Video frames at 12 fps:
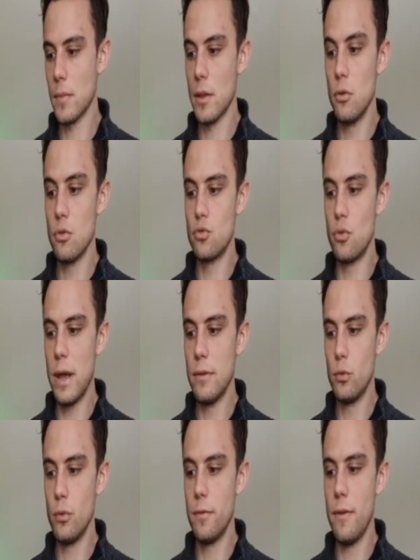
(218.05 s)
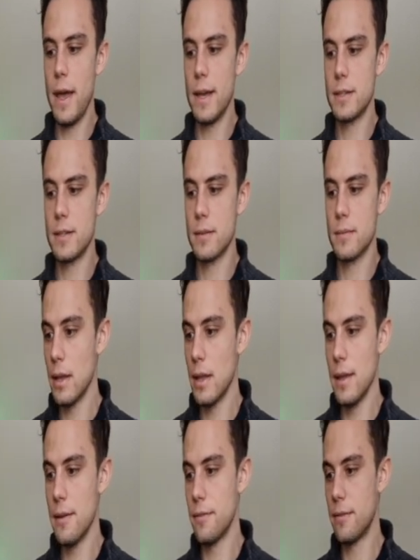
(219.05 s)
You drive too fast.
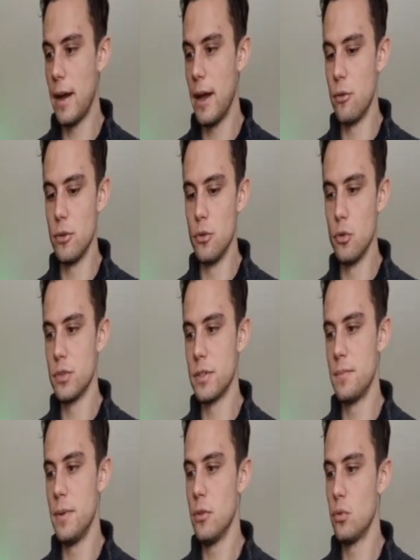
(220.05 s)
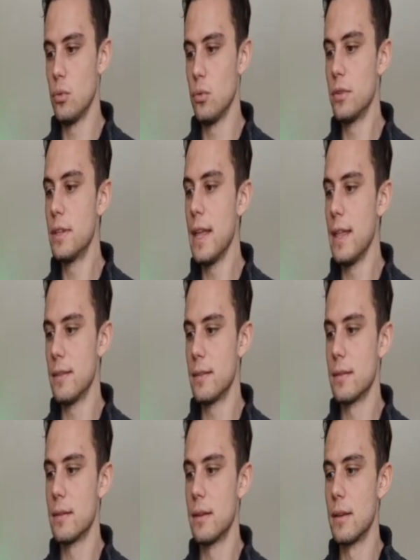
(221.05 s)
If I reduce the speed to 10
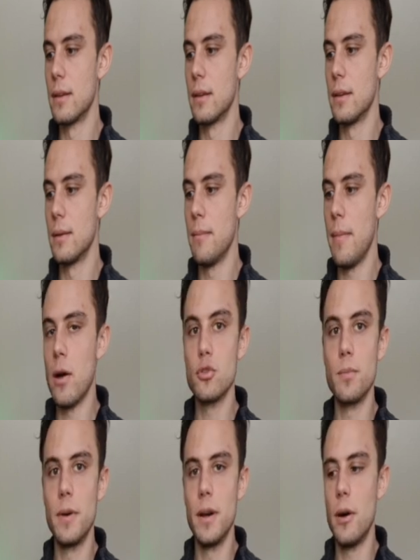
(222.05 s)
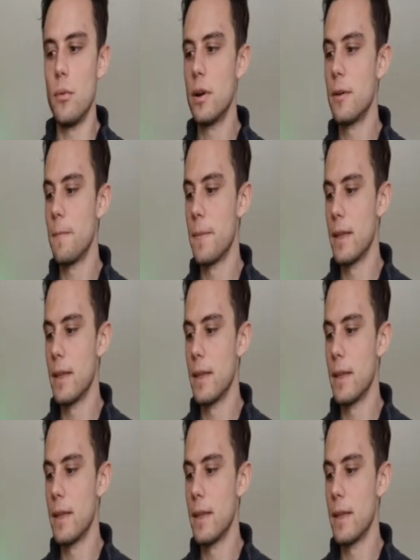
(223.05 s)
miles per hour,